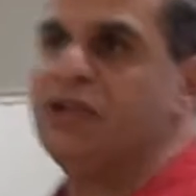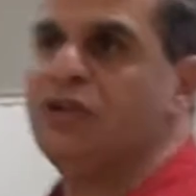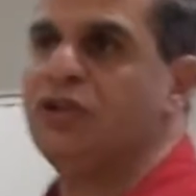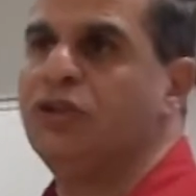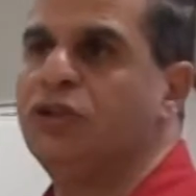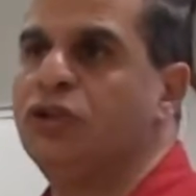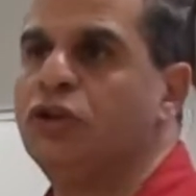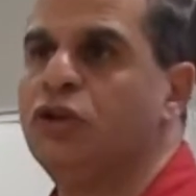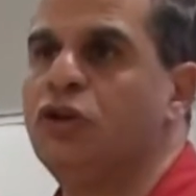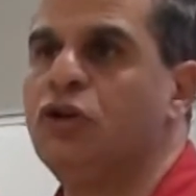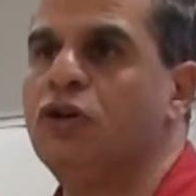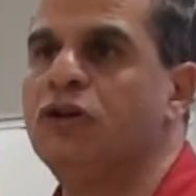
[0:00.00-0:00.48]

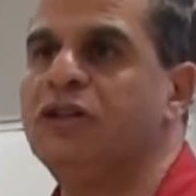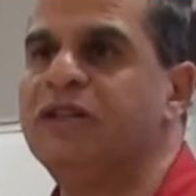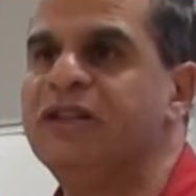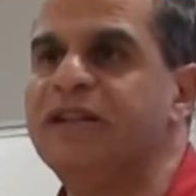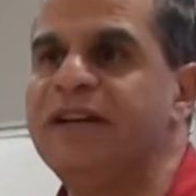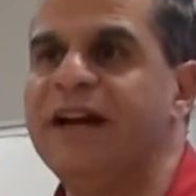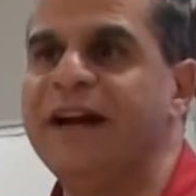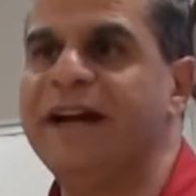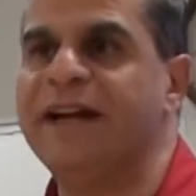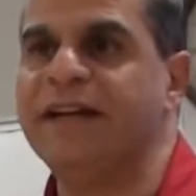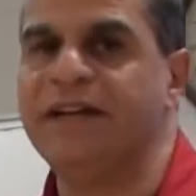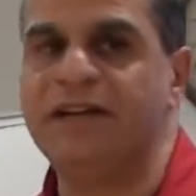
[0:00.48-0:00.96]
not
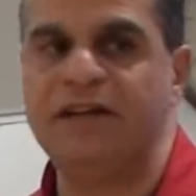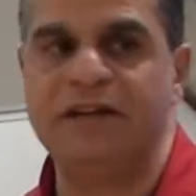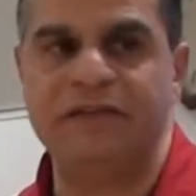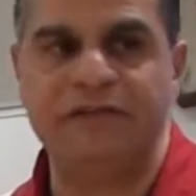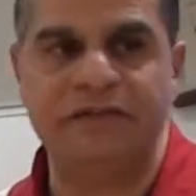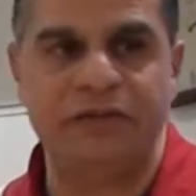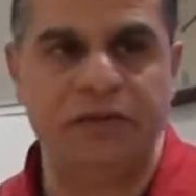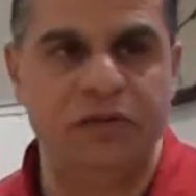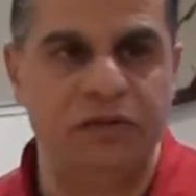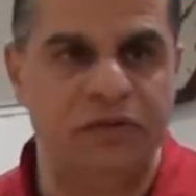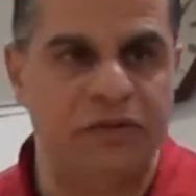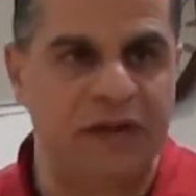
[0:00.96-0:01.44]

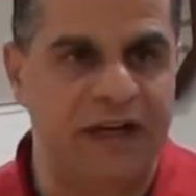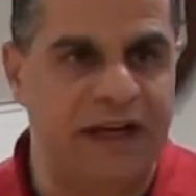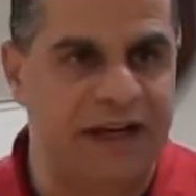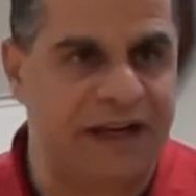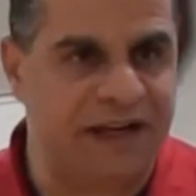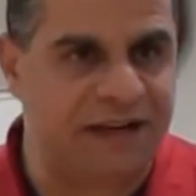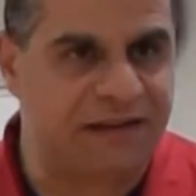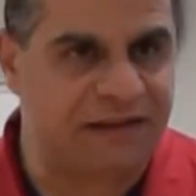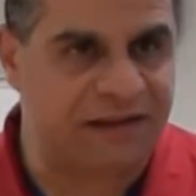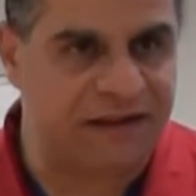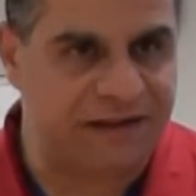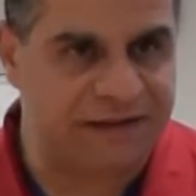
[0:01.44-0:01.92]
conductive to
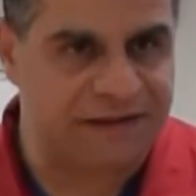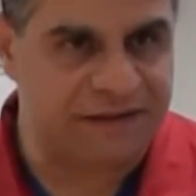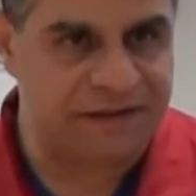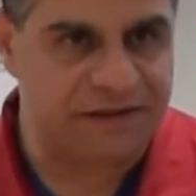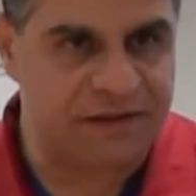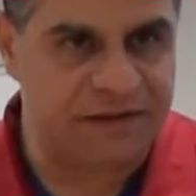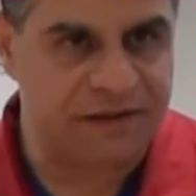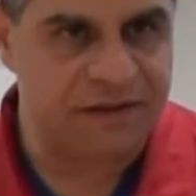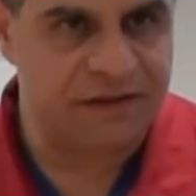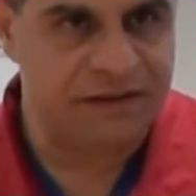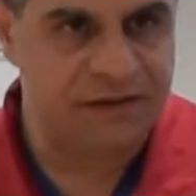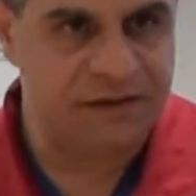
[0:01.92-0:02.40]
electricity.